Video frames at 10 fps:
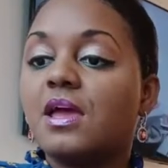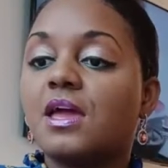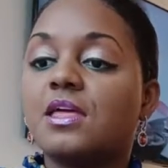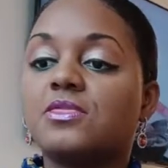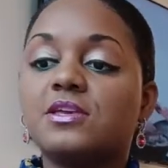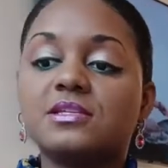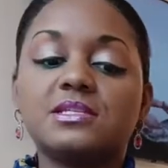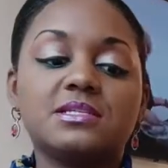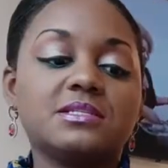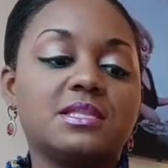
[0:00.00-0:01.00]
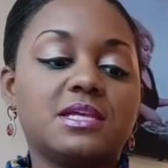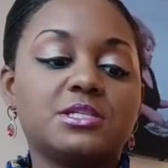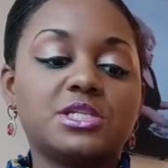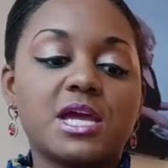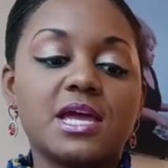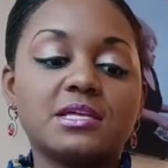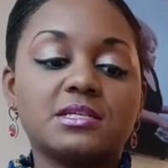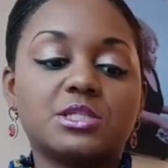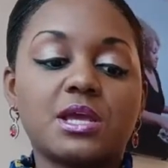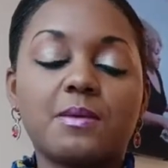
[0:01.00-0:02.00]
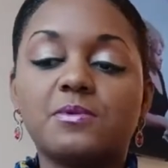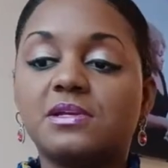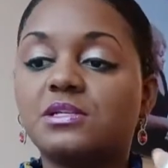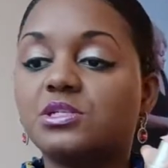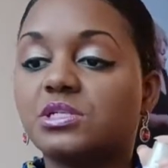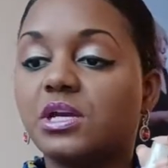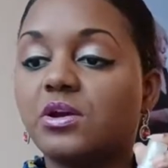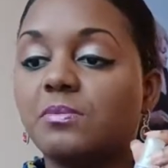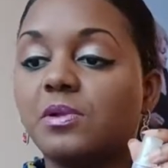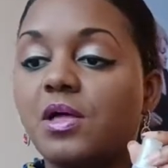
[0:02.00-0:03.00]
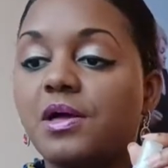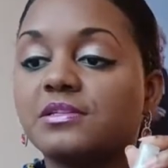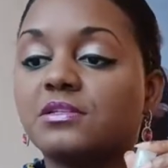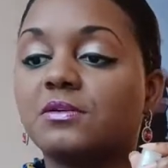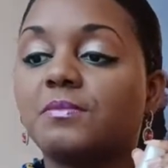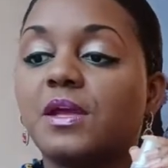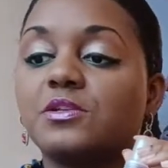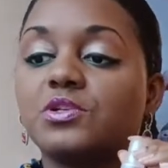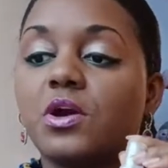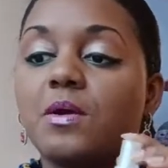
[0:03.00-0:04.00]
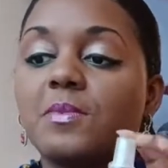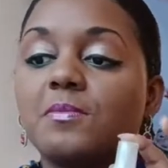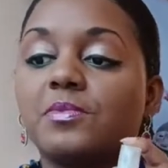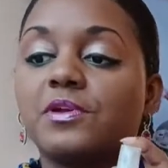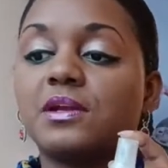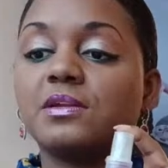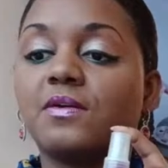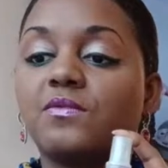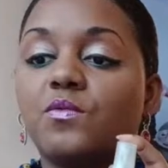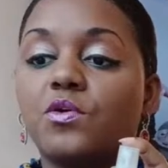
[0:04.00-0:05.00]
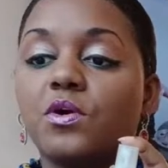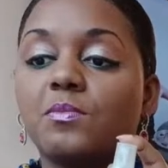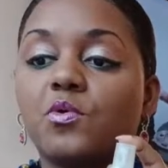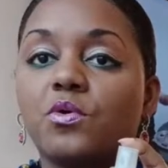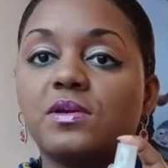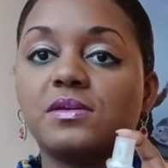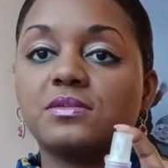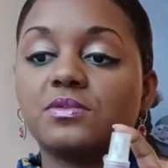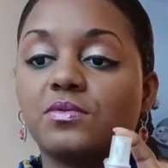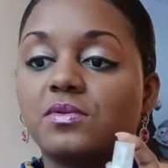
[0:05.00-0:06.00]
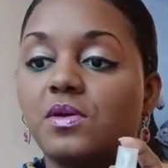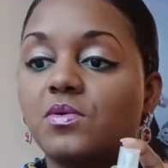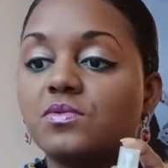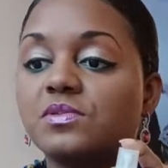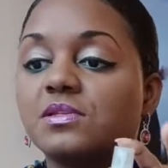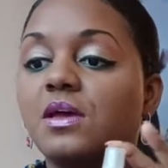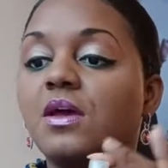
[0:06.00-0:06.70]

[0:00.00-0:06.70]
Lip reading: And this is the Japanese cherry blossom, a charming blend of warm oriental notes,